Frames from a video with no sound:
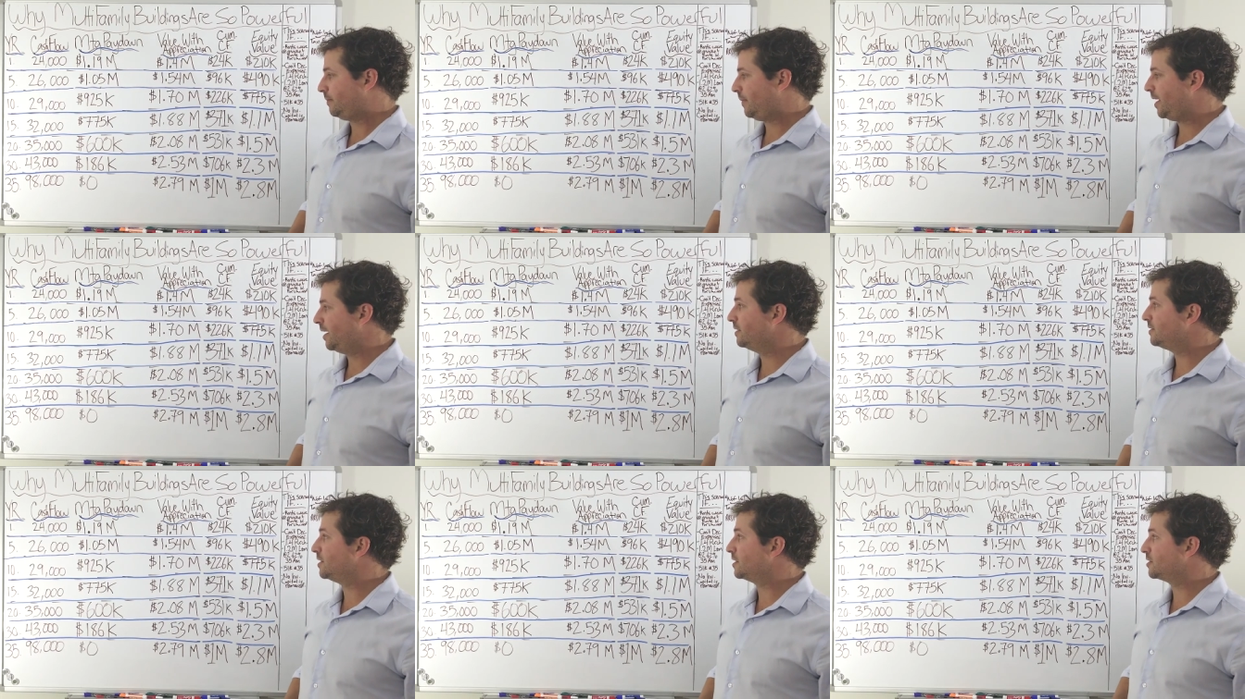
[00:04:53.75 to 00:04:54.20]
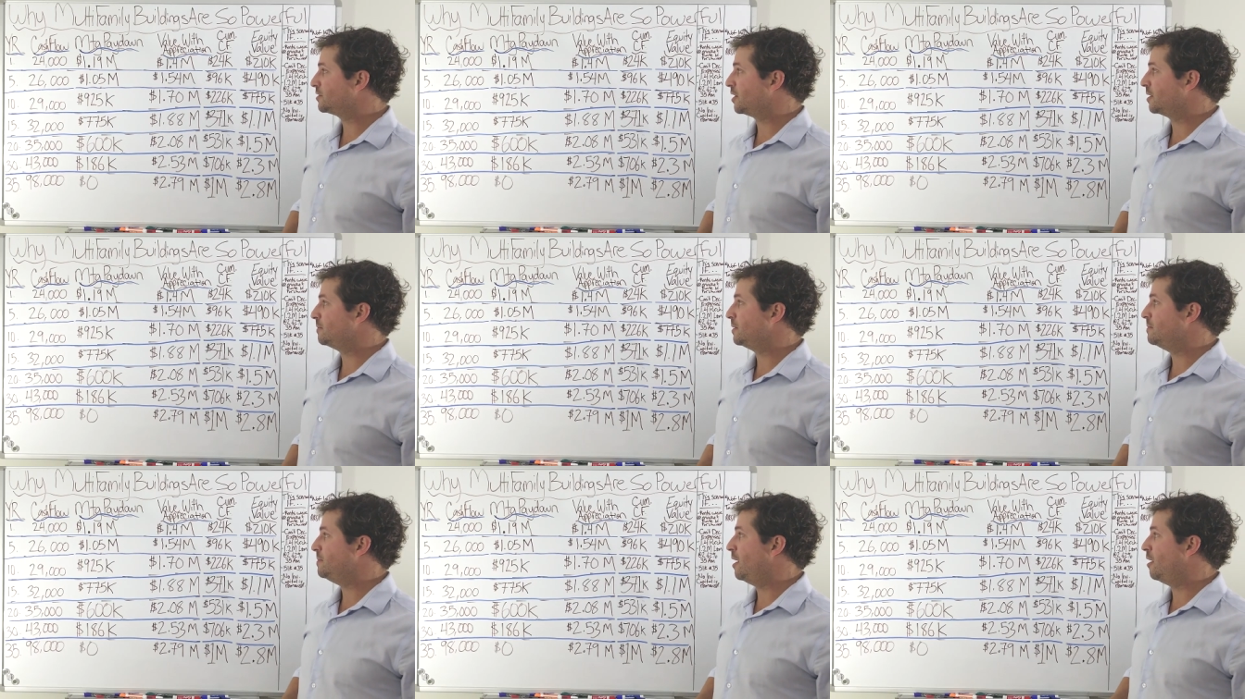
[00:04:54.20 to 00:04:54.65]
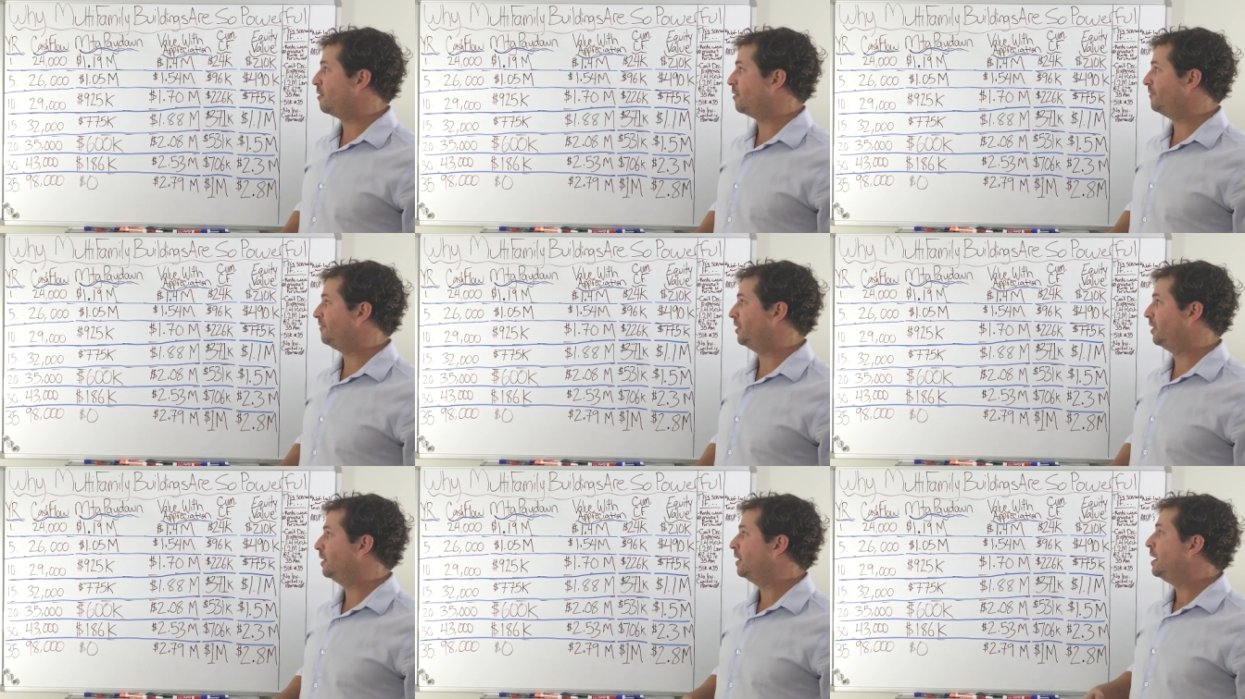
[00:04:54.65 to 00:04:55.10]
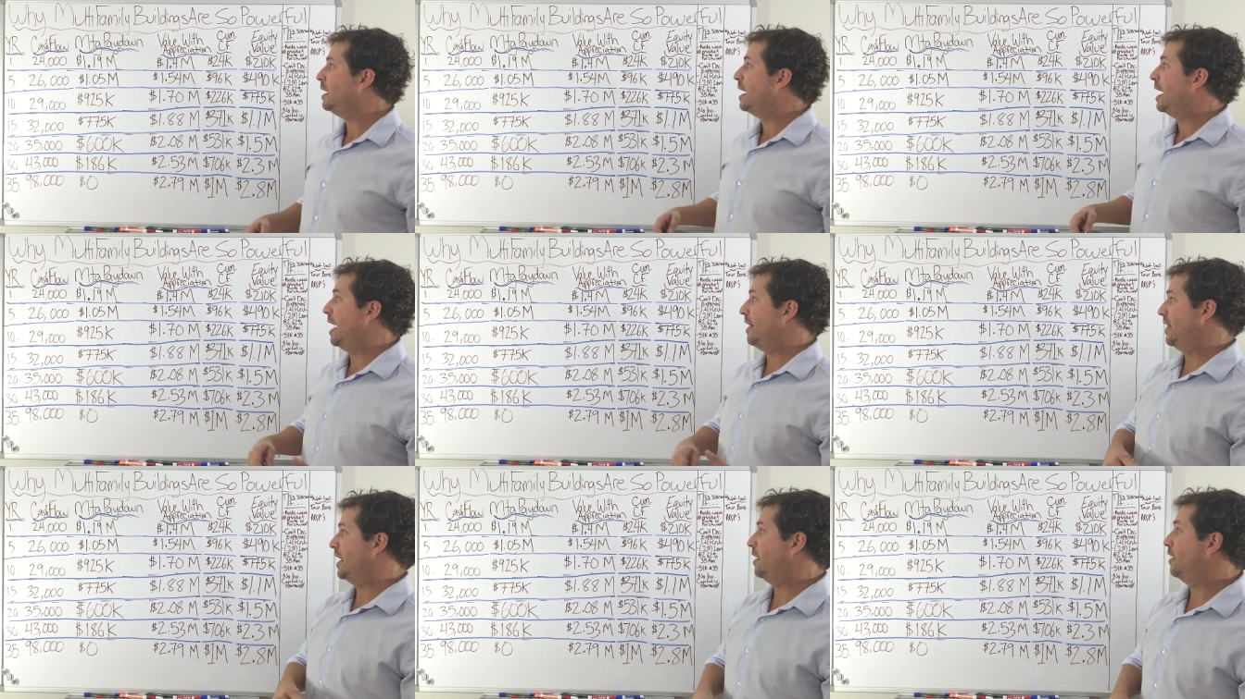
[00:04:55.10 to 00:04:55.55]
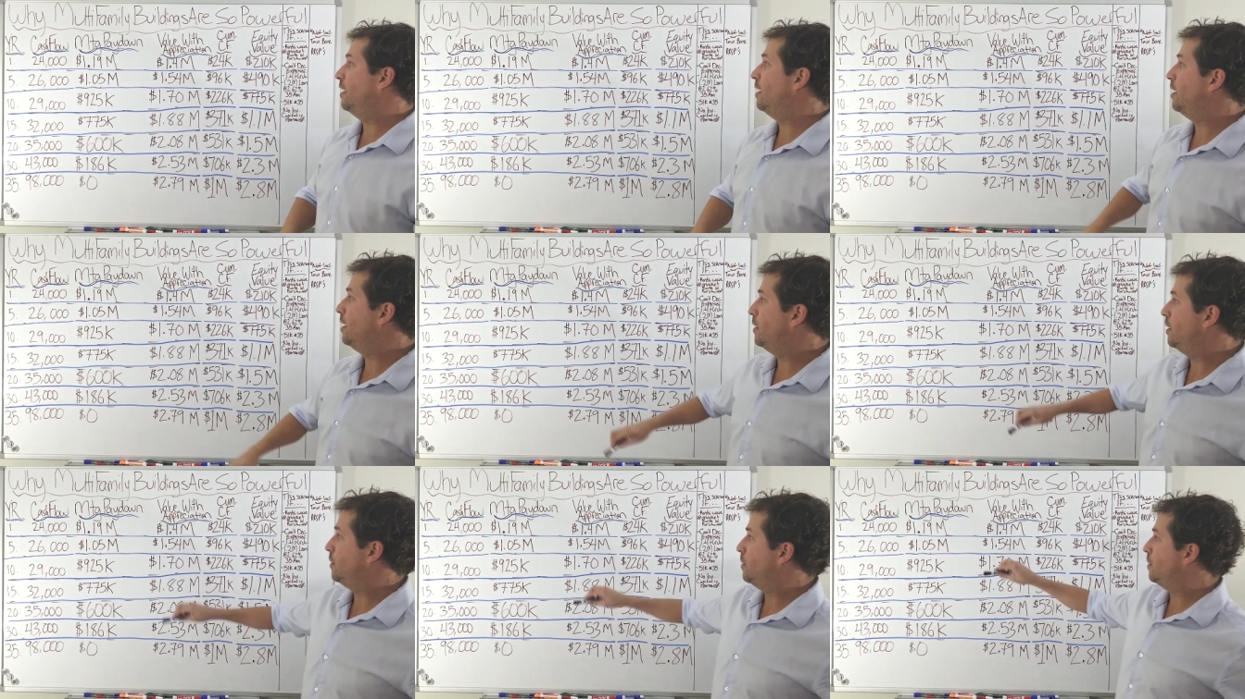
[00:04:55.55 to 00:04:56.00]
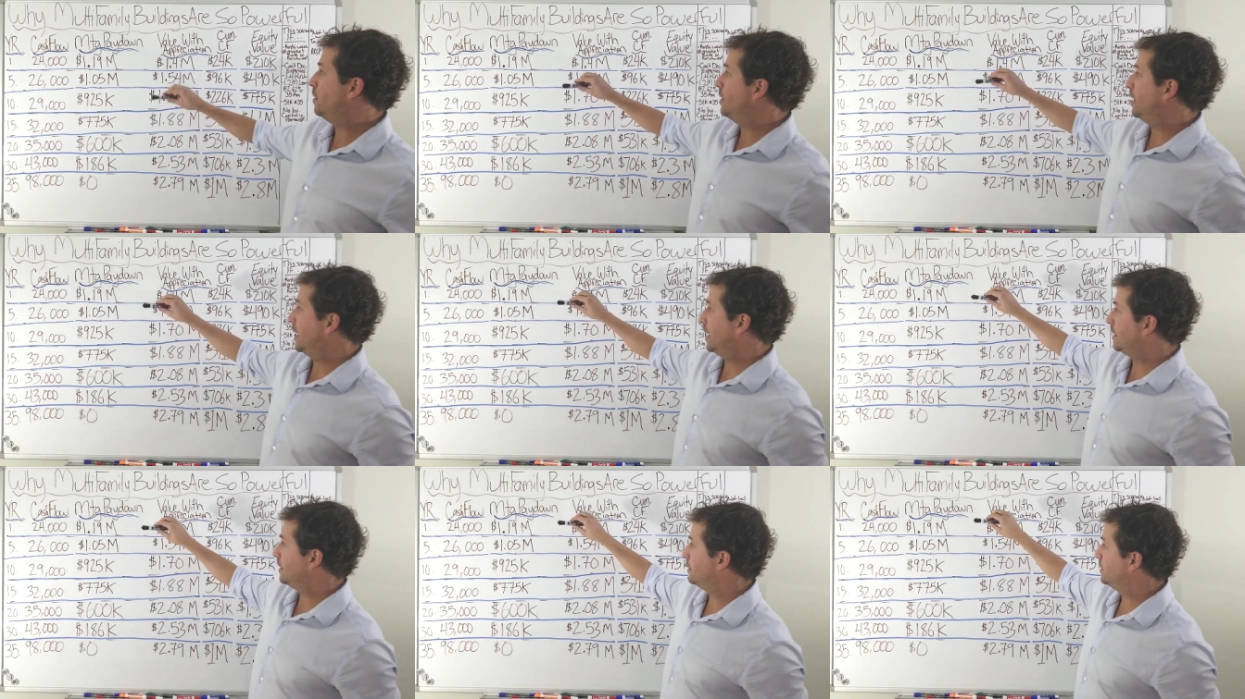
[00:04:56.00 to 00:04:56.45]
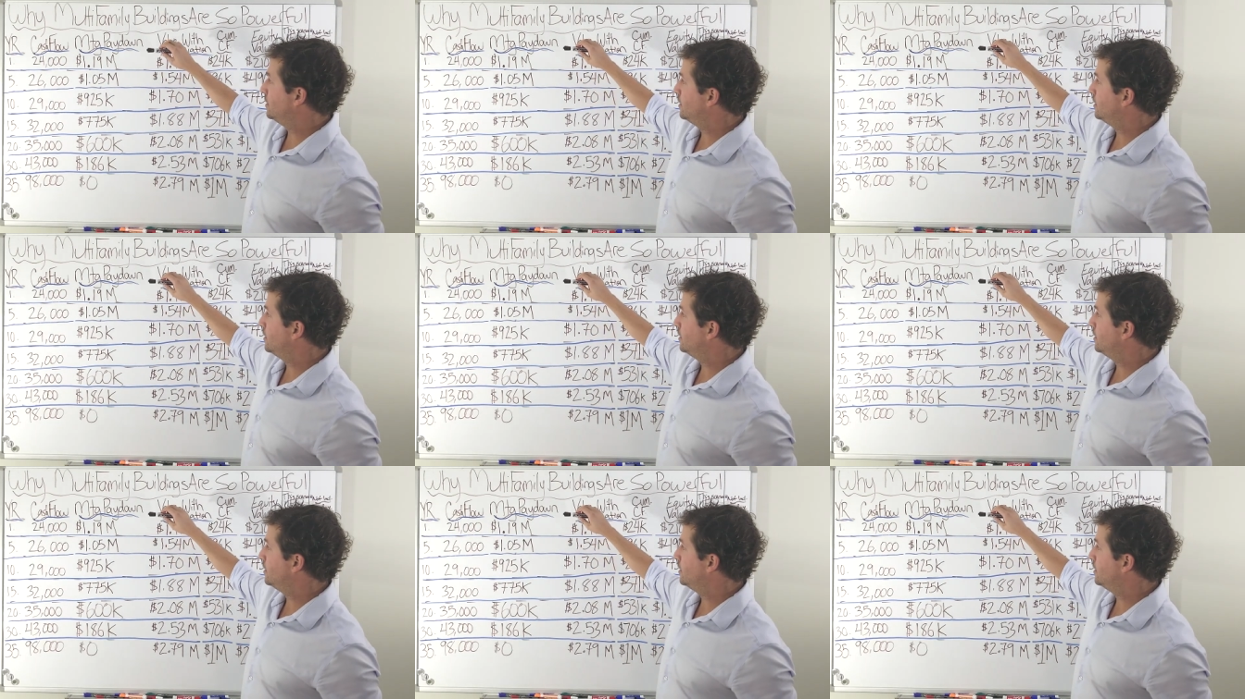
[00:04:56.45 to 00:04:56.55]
That's extremely powerful. And then, like,